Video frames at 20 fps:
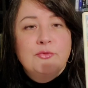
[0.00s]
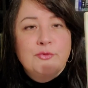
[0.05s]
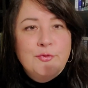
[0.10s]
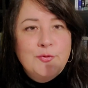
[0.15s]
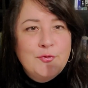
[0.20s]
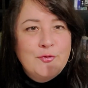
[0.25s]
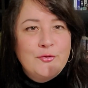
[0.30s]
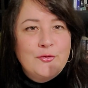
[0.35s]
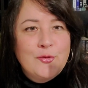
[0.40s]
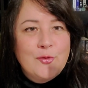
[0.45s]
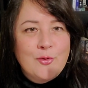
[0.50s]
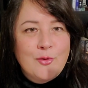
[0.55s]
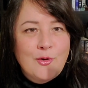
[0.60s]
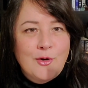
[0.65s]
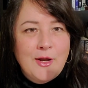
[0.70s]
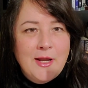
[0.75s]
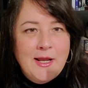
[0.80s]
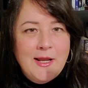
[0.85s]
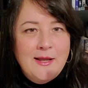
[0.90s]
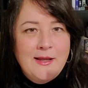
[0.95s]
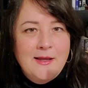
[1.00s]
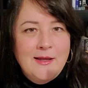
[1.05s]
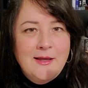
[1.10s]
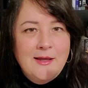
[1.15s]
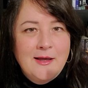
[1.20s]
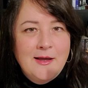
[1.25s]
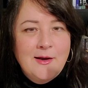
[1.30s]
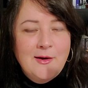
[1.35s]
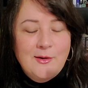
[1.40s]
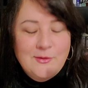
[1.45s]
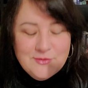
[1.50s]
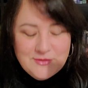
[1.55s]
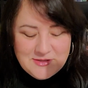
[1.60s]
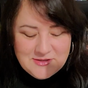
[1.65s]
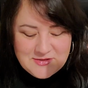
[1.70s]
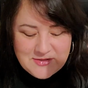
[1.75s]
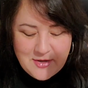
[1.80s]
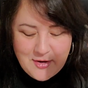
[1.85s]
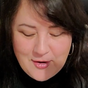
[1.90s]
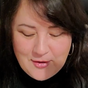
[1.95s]
story to
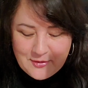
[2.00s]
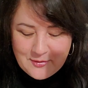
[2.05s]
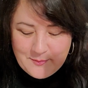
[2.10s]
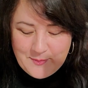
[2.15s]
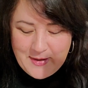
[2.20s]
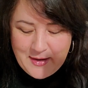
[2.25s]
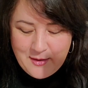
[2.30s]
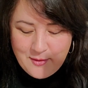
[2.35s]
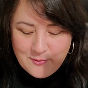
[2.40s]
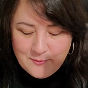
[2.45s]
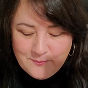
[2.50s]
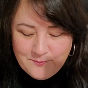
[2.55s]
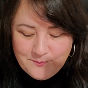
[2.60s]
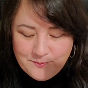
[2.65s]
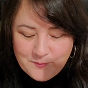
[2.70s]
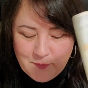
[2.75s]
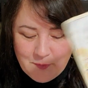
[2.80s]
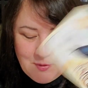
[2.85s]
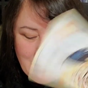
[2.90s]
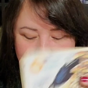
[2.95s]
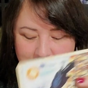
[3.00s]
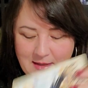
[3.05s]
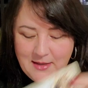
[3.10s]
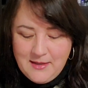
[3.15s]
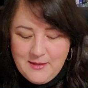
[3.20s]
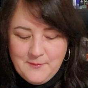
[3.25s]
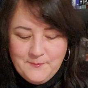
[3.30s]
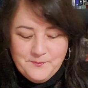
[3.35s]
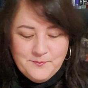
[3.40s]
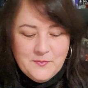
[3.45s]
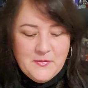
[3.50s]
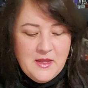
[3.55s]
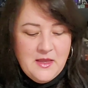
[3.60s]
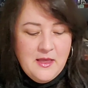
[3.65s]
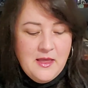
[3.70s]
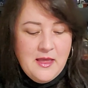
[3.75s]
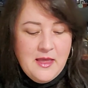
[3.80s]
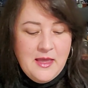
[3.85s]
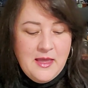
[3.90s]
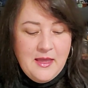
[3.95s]
talk about. Okay,
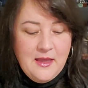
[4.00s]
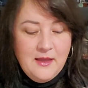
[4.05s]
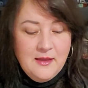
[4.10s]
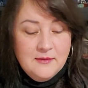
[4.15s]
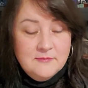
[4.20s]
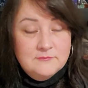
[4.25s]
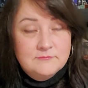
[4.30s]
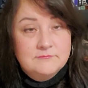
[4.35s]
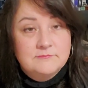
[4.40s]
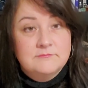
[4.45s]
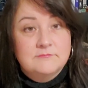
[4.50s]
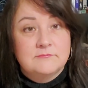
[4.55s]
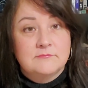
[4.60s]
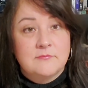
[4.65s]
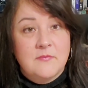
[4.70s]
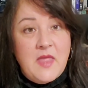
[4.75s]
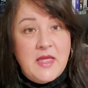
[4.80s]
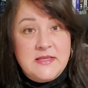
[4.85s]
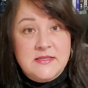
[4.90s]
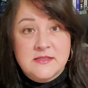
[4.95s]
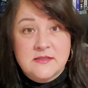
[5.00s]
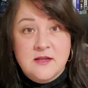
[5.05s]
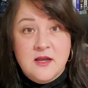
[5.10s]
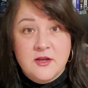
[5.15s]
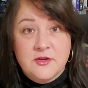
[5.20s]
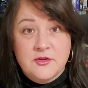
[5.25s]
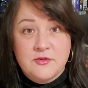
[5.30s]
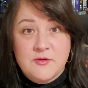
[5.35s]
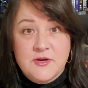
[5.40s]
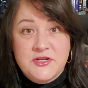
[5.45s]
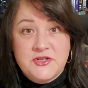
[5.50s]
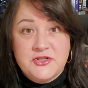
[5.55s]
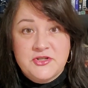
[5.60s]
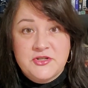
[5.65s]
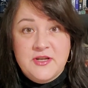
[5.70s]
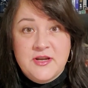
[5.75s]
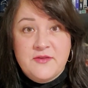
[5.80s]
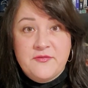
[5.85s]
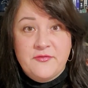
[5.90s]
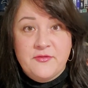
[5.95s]
that's Inauguration
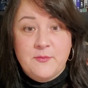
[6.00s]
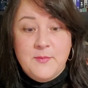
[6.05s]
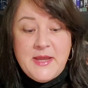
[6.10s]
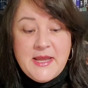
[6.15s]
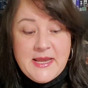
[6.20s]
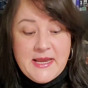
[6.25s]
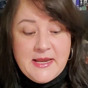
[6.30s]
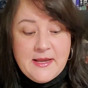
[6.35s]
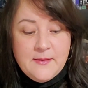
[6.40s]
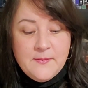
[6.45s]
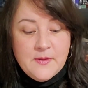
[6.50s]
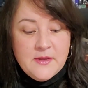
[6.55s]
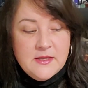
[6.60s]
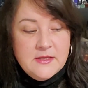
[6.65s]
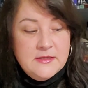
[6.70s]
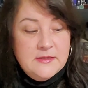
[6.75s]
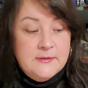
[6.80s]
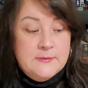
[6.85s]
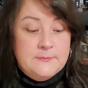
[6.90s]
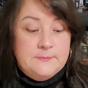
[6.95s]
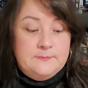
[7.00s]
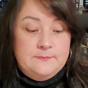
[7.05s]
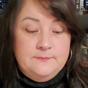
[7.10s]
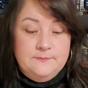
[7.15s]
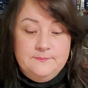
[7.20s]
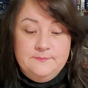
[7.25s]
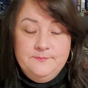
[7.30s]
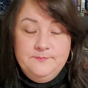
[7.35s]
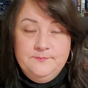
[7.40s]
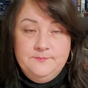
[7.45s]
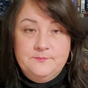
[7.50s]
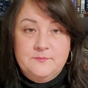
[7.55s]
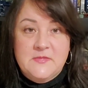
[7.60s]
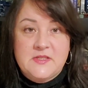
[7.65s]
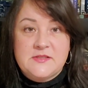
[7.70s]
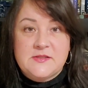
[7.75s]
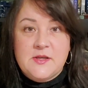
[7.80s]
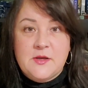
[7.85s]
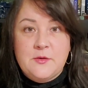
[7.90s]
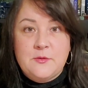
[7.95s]
Day for me.
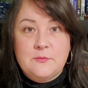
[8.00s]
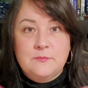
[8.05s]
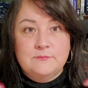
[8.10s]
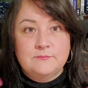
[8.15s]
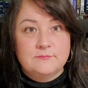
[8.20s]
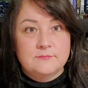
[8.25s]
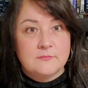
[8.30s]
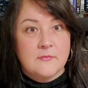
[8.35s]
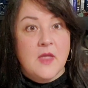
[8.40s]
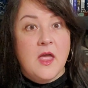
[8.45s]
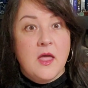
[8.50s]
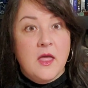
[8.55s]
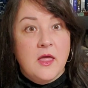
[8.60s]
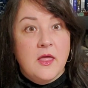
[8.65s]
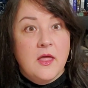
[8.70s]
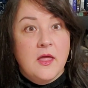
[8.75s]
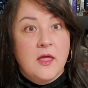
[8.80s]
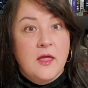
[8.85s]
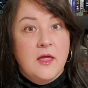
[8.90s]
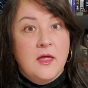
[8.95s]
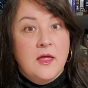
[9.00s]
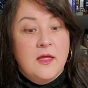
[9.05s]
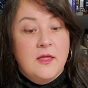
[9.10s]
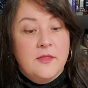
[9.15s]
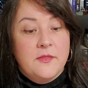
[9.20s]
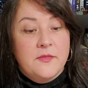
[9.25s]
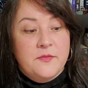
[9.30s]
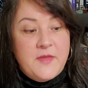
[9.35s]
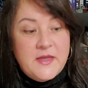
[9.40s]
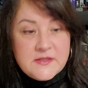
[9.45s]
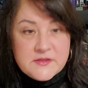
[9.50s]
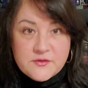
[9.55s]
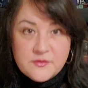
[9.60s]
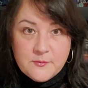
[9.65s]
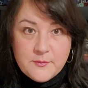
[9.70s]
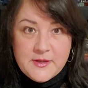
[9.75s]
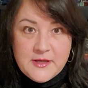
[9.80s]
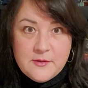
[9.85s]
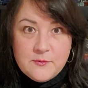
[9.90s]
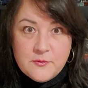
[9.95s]
So thanks for
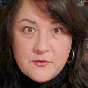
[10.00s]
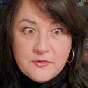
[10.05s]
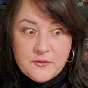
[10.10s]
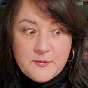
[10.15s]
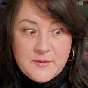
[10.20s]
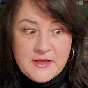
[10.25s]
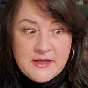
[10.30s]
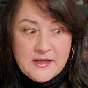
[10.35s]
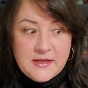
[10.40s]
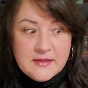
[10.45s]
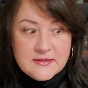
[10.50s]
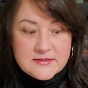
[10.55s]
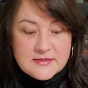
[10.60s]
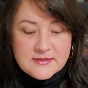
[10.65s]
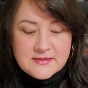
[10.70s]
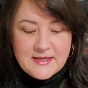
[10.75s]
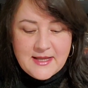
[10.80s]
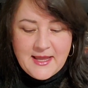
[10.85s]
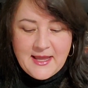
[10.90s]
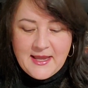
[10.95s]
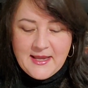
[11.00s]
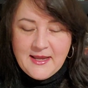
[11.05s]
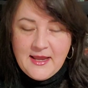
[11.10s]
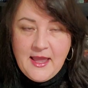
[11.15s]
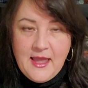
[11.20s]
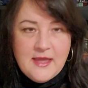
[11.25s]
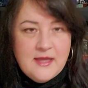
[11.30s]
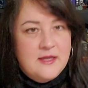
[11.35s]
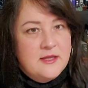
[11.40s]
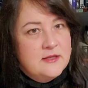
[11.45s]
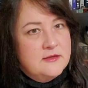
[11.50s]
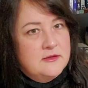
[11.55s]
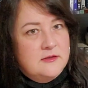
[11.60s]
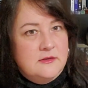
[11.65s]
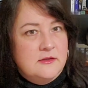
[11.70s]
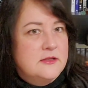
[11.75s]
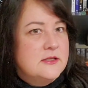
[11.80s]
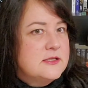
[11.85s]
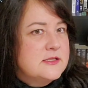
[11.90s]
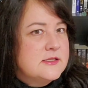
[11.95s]
being with me today and
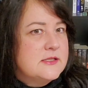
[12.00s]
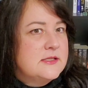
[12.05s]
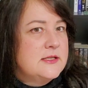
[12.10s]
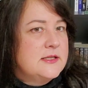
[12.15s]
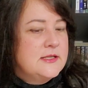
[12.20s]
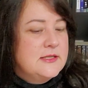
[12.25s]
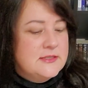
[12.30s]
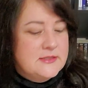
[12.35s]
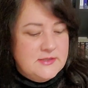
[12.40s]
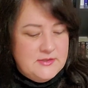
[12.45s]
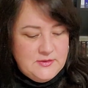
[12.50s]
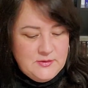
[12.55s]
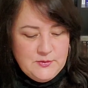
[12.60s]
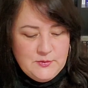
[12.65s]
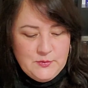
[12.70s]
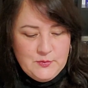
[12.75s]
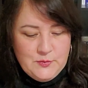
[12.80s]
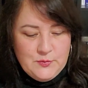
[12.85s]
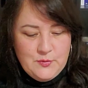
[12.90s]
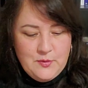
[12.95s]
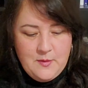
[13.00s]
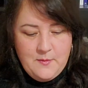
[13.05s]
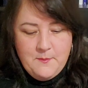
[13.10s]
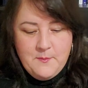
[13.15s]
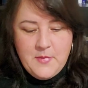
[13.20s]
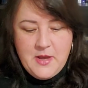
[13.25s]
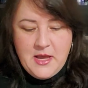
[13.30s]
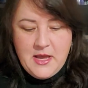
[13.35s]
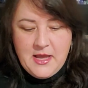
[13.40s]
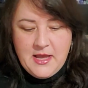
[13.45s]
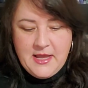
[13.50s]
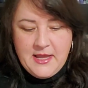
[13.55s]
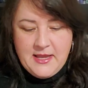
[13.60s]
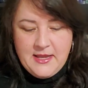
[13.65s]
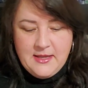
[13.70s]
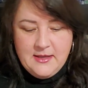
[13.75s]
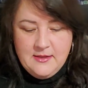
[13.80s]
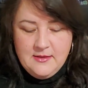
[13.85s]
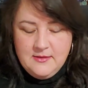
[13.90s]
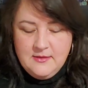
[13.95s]
listening to
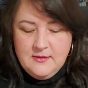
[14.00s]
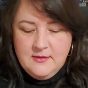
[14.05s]
my